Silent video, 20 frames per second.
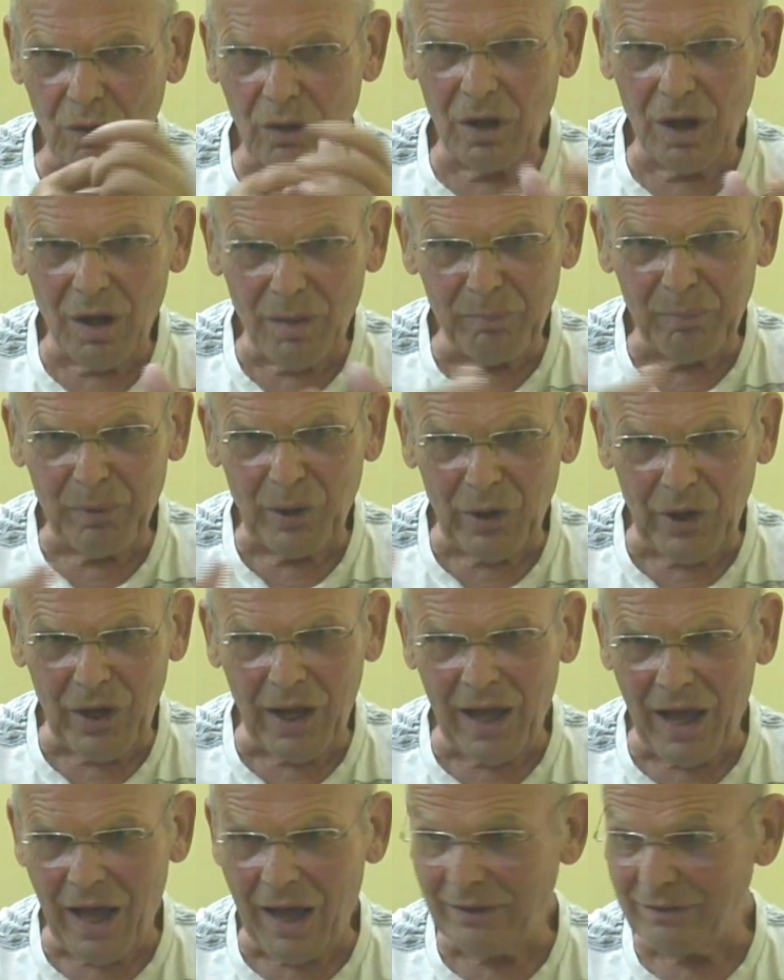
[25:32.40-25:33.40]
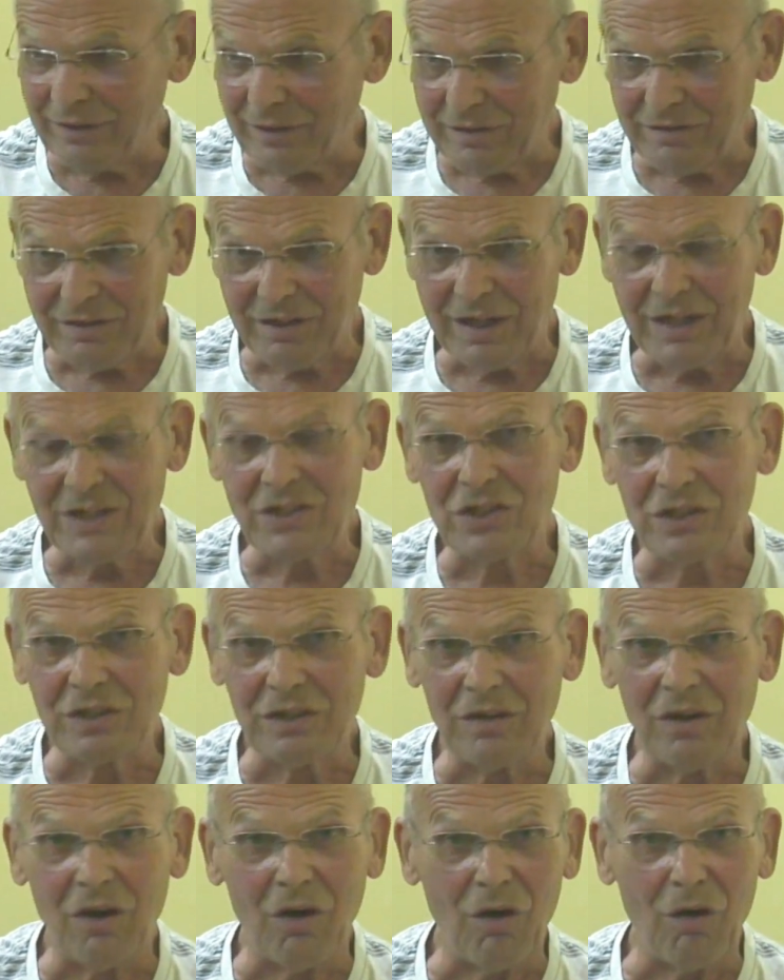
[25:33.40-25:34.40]
look upon the
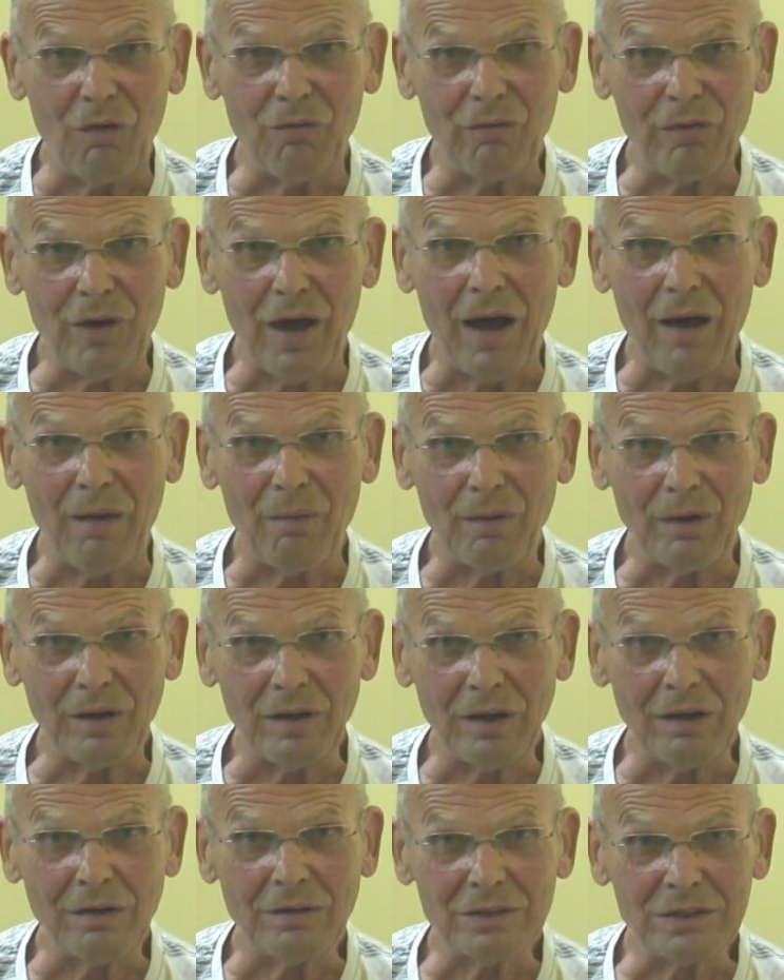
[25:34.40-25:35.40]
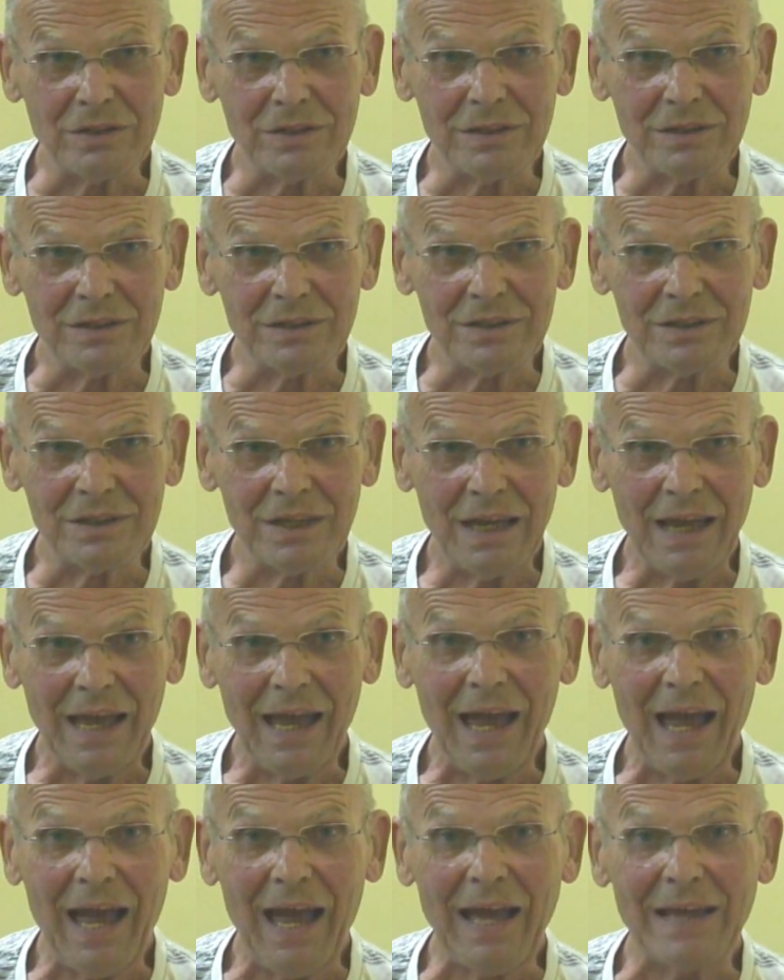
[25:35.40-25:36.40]
treasure of our
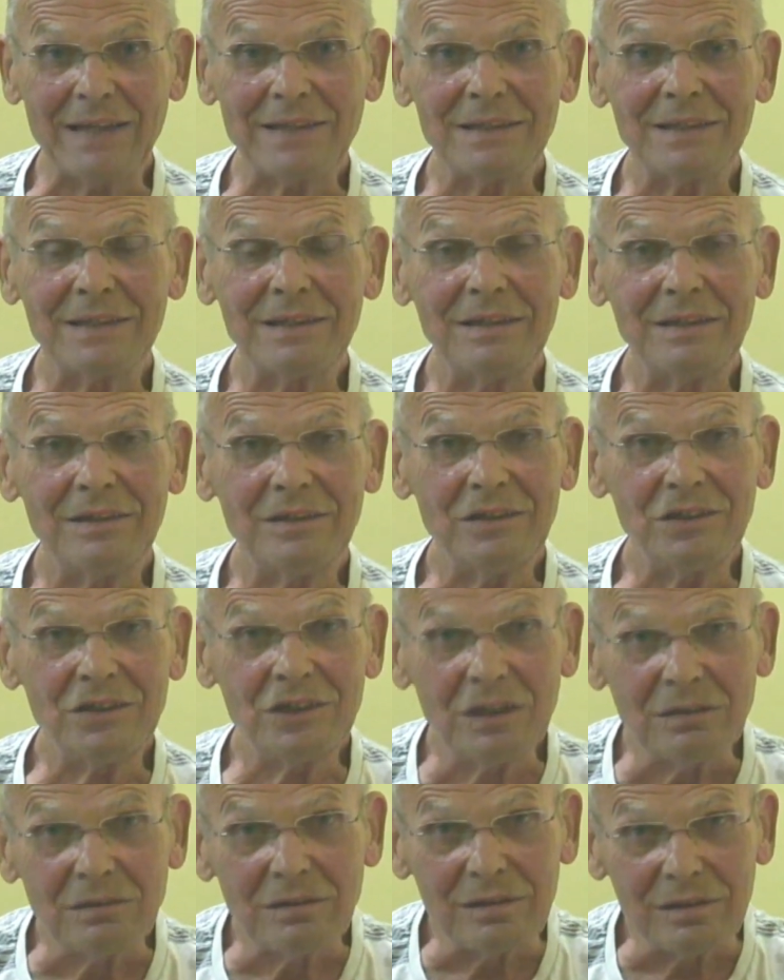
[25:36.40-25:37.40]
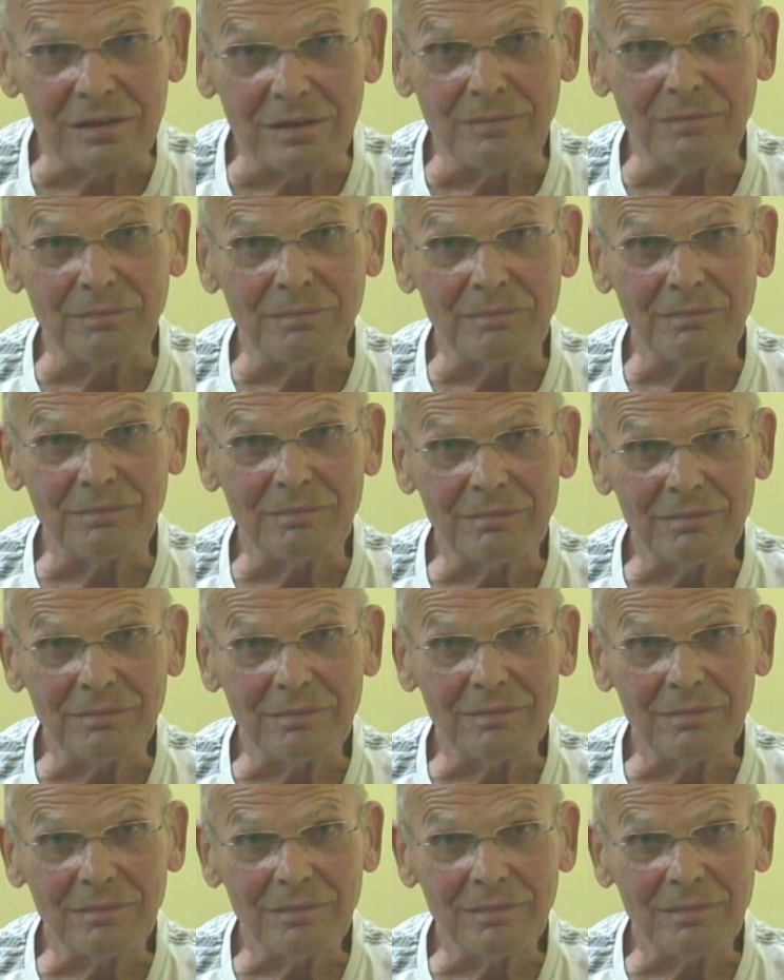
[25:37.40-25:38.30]
youngsters as children.